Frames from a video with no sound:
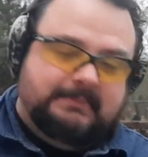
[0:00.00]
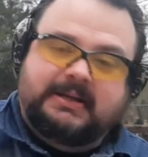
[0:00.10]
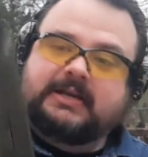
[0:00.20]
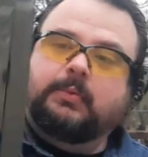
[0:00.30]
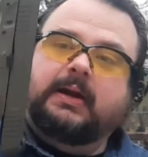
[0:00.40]

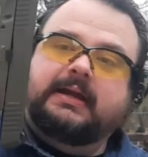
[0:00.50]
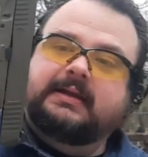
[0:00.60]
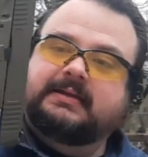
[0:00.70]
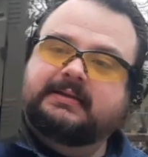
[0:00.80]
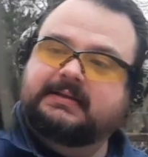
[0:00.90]
But
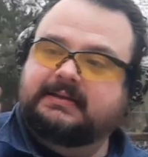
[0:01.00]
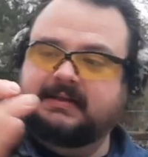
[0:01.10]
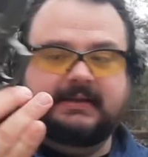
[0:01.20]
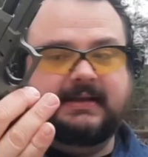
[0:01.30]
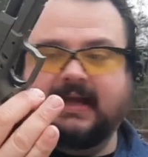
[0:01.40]
anyway,
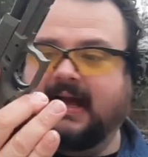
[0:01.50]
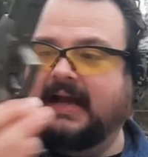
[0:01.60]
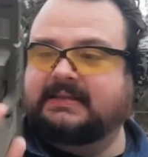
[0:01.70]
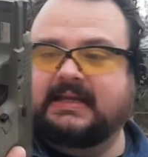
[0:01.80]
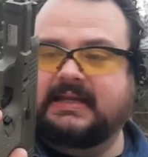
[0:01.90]

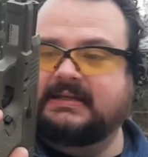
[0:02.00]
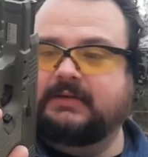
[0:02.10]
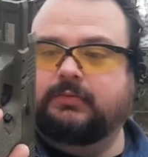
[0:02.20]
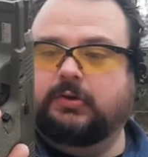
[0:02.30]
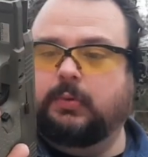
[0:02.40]
I think it
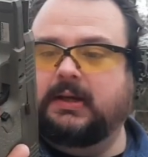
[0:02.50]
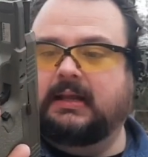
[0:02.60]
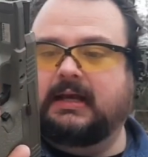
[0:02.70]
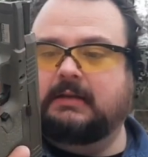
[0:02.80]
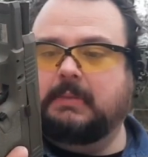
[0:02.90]
did real
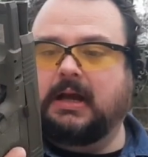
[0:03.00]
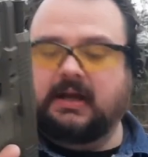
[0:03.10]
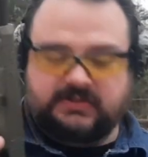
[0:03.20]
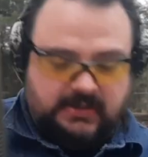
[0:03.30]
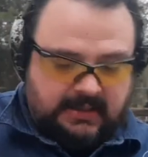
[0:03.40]
well out of the
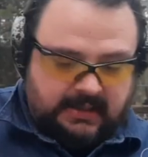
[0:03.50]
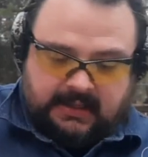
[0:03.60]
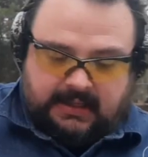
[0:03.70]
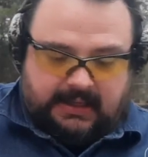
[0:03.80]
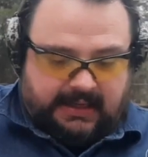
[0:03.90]
box.
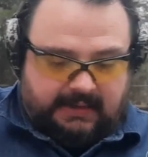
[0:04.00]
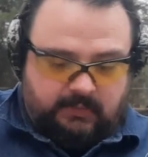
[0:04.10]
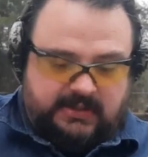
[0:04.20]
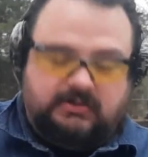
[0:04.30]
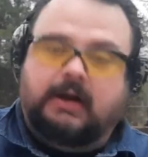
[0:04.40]

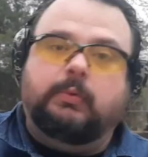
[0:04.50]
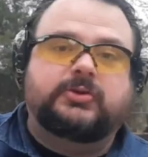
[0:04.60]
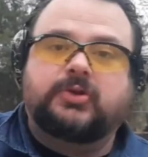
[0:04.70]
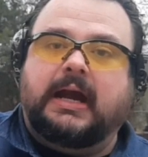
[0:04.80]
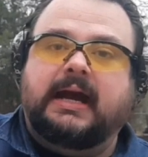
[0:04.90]
And we got
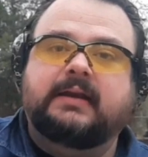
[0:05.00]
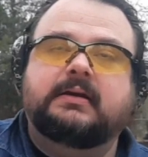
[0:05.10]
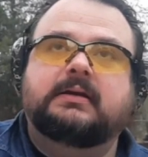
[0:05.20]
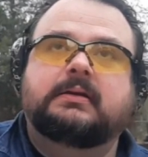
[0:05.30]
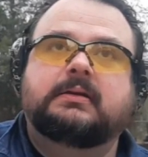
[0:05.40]
we tried
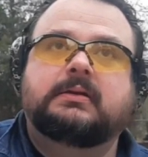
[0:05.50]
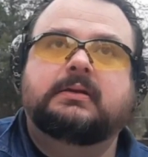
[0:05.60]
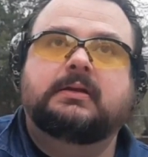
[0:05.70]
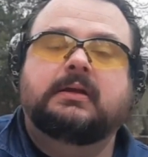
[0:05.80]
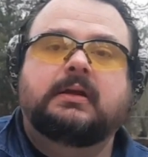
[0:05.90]
uh,
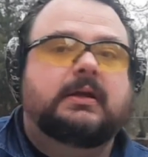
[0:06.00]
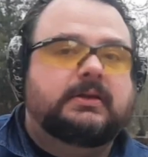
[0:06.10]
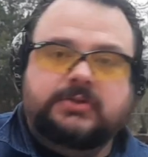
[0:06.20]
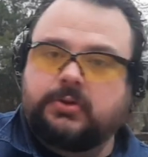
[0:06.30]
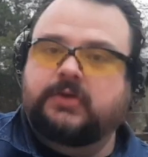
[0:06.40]

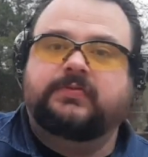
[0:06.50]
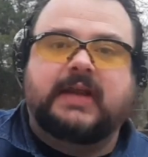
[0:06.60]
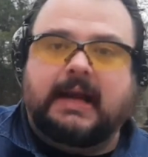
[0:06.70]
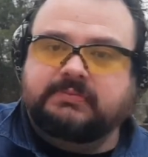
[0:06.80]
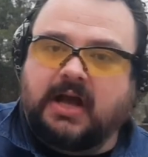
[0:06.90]
two different
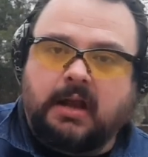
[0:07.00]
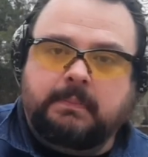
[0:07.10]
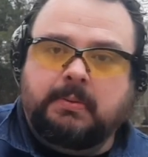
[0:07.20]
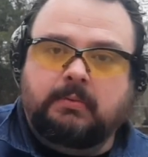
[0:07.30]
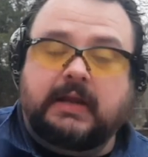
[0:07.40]
types of
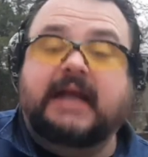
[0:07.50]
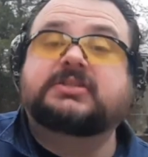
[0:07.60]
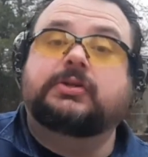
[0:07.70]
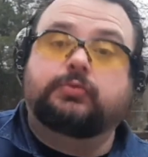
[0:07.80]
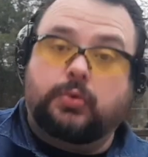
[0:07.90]
hollow points,
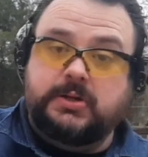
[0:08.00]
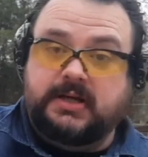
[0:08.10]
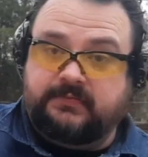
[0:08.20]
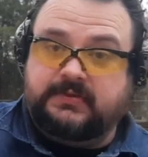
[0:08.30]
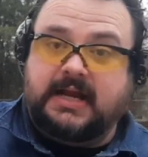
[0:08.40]
actually three
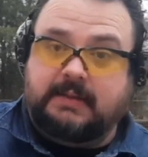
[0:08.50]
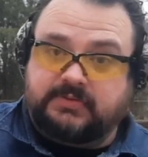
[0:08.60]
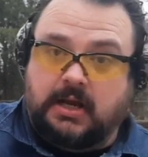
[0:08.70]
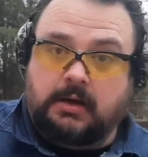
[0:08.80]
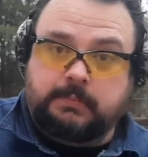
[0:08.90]
different
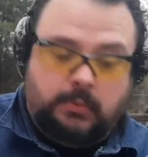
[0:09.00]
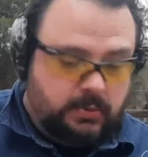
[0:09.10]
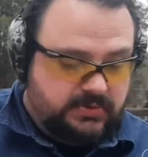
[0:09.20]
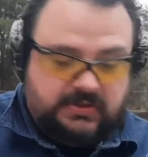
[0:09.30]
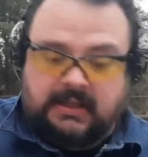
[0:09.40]
types of hollow
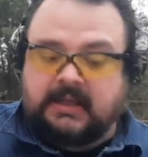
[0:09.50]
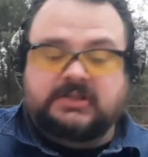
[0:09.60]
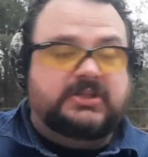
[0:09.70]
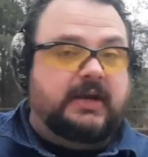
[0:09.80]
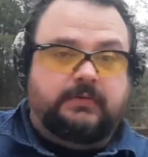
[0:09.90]
points,
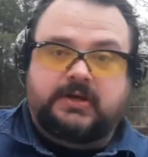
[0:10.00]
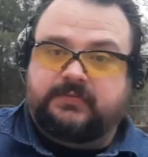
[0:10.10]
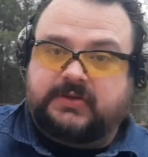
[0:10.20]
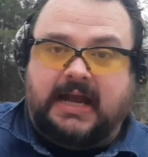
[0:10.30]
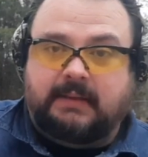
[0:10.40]
several
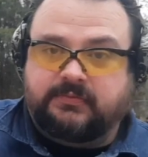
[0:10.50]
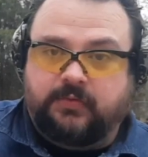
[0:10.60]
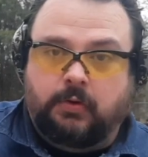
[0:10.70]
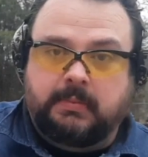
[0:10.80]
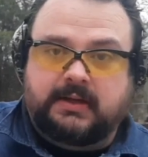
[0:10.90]
different types of
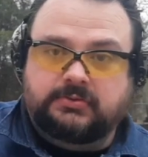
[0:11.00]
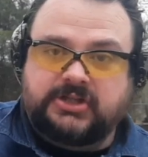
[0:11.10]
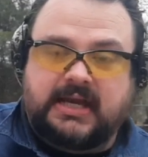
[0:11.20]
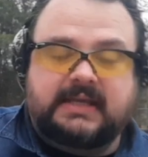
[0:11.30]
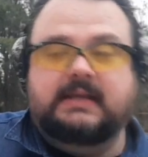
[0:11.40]
full metal
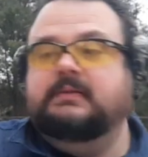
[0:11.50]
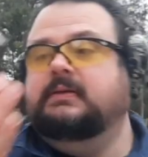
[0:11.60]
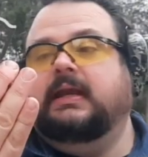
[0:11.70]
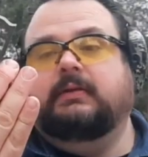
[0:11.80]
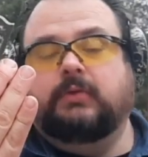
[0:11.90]
jacket,
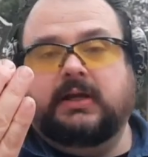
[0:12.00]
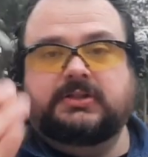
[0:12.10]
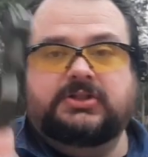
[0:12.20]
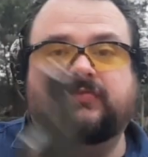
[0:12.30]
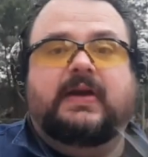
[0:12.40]
and it
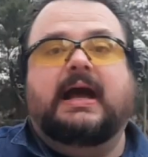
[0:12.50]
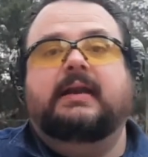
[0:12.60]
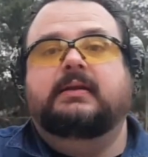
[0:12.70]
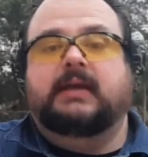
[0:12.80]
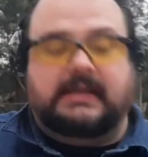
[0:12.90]
ran just
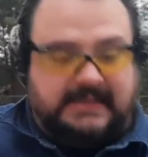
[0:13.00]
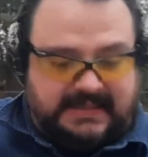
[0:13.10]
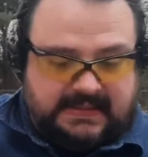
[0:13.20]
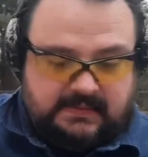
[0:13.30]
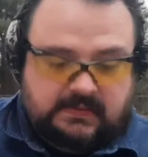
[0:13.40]
fine.
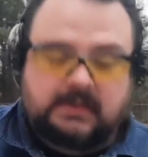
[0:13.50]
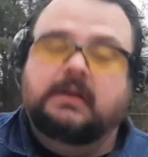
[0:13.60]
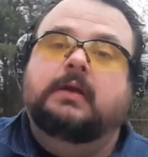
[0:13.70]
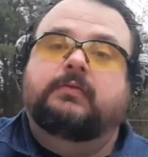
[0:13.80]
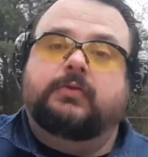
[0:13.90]
Again,
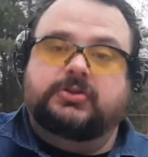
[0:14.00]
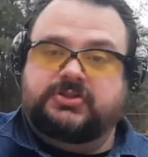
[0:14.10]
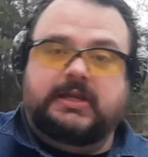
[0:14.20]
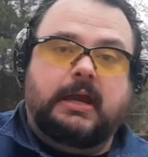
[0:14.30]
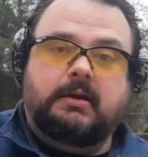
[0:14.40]
for the
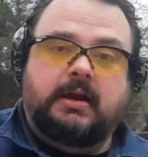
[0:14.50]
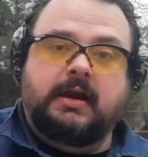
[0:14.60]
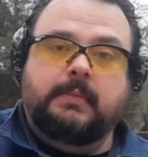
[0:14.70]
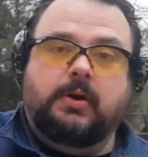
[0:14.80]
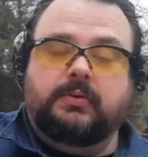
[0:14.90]
Sierra
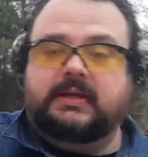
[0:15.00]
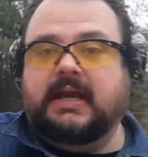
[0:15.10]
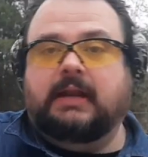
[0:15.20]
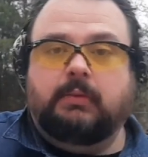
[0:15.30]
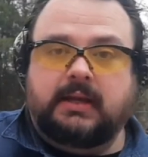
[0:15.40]
ammo and the
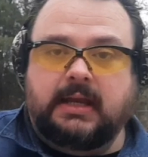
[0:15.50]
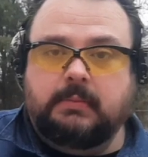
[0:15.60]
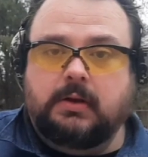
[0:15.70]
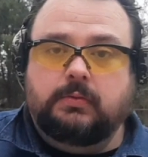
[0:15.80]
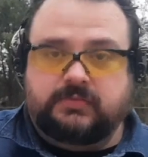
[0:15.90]
Callaway
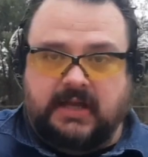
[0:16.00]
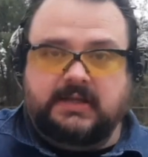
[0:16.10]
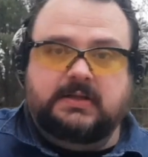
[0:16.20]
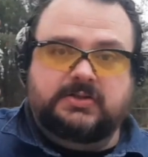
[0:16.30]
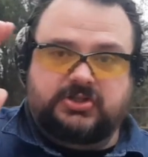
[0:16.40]
ammo,
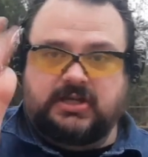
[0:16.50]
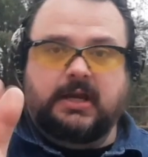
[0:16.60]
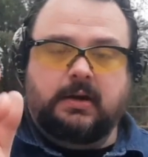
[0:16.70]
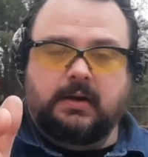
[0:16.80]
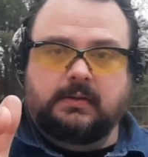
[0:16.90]
thank you to
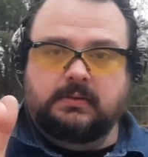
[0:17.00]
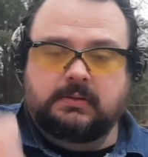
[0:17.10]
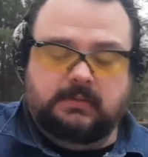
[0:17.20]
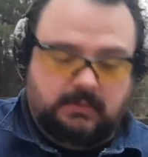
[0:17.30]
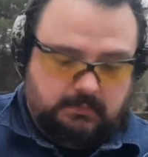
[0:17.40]
Sierra
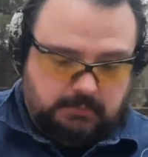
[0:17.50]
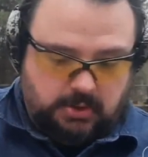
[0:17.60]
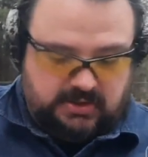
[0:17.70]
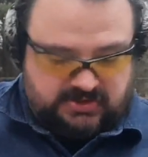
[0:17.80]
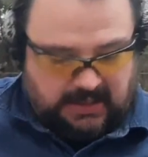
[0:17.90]

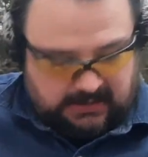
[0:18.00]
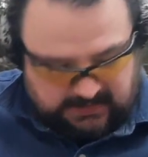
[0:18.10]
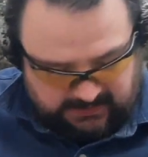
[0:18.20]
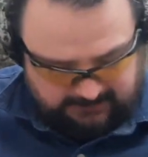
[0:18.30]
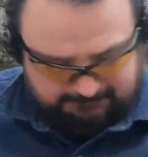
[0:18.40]

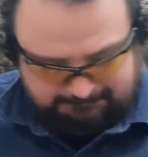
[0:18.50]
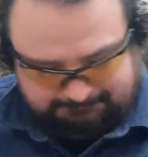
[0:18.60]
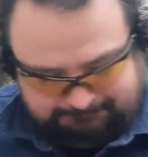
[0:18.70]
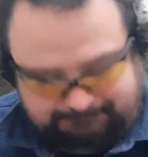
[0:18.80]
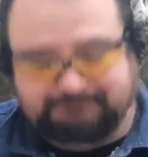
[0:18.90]
Bullets.com
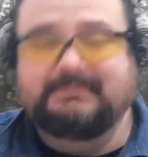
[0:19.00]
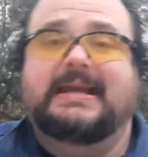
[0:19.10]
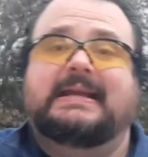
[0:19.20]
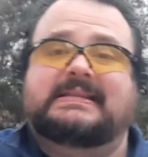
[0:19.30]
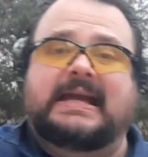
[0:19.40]

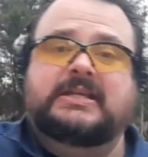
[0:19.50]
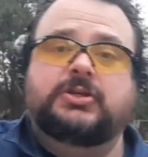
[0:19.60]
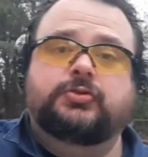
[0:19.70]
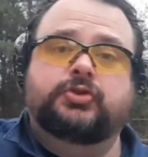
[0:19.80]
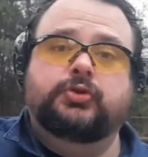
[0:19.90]
and
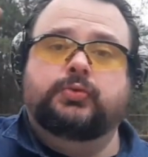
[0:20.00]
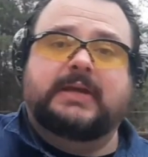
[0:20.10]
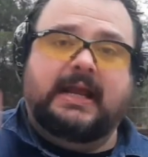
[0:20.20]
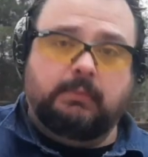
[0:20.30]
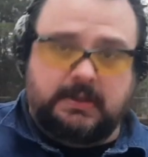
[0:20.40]
thank you to
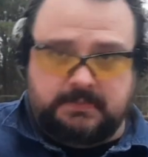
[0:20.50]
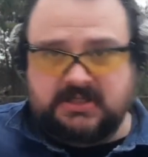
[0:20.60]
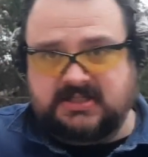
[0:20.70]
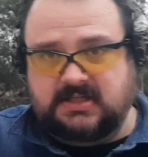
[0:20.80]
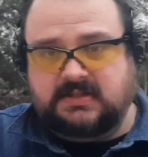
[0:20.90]

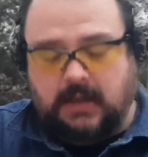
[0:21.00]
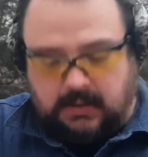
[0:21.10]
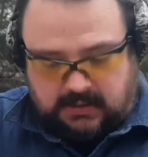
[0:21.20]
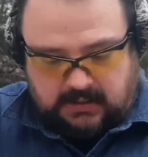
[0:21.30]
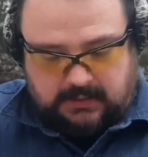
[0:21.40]

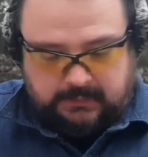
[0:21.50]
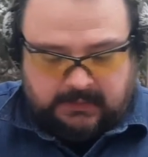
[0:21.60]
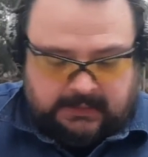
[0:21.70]
CallawayBallistics.com.